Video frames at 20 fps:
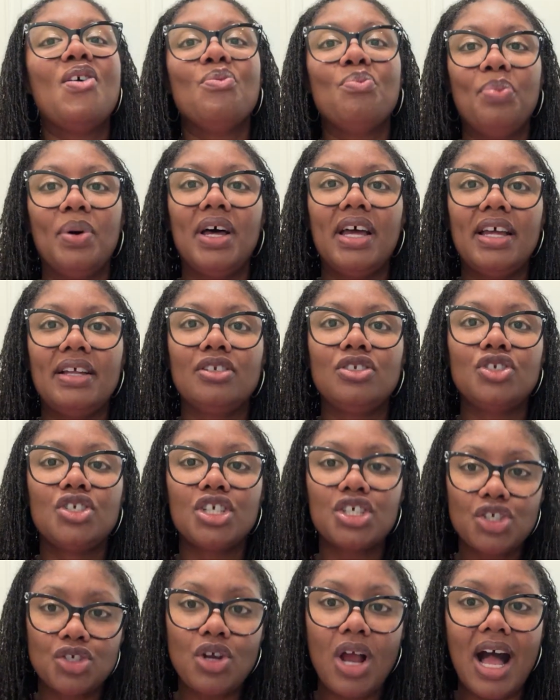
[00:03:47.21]
But
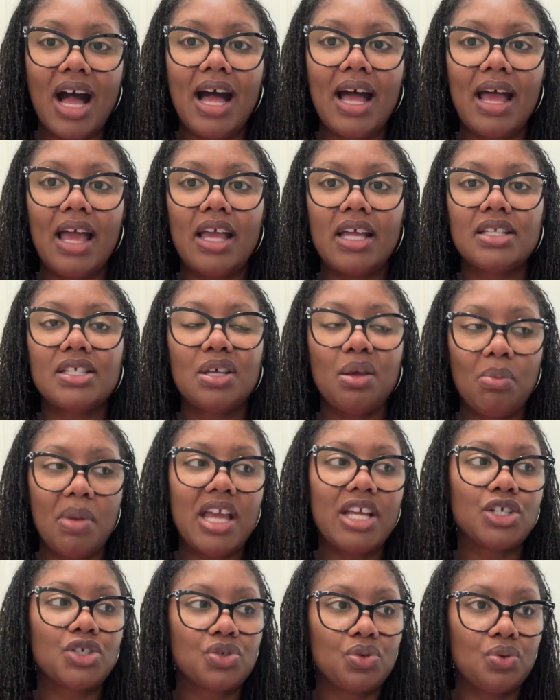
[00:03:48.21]
just try to
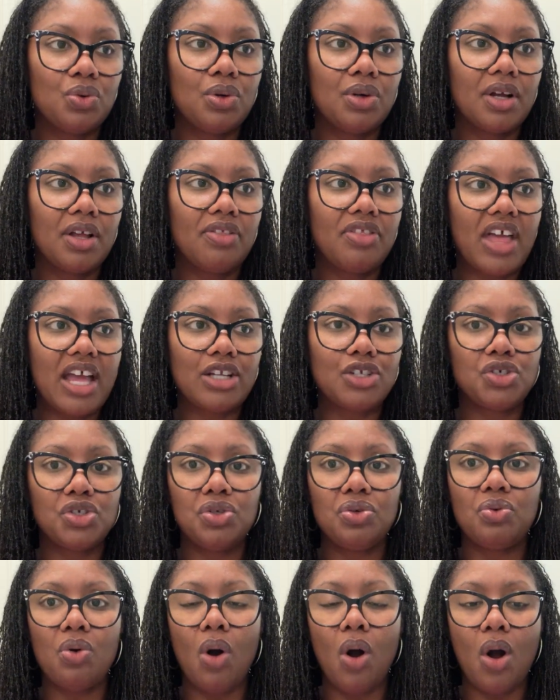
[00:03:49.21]
make sure that
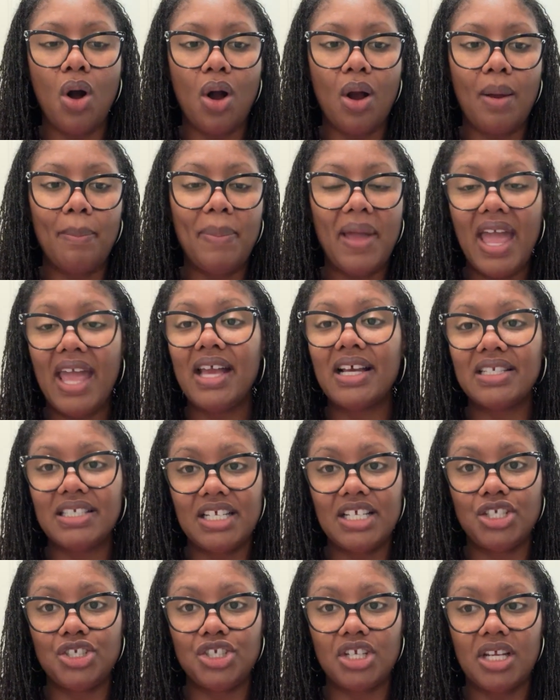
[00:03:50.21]
you are paying
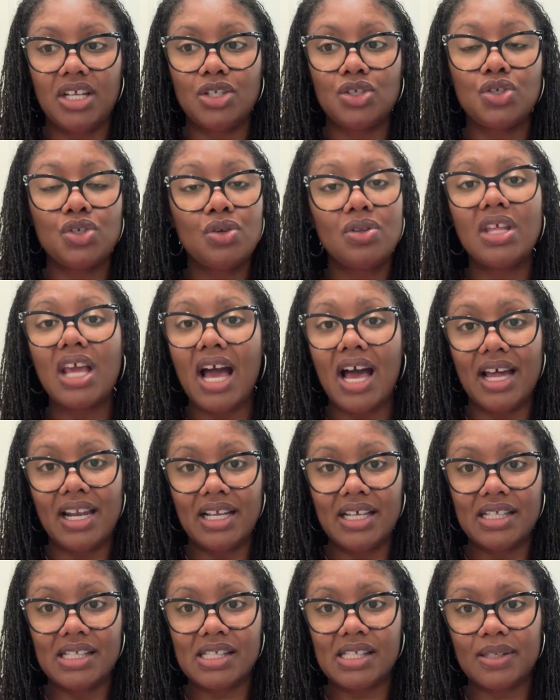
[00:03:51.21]
attention to the
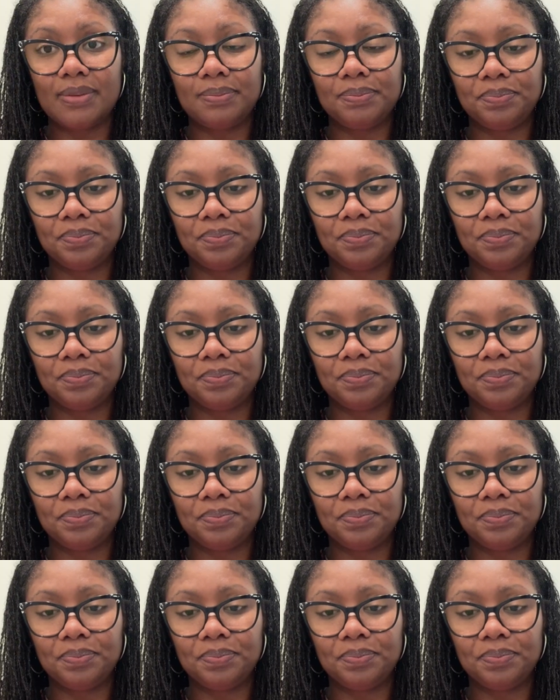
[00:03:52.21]
audience.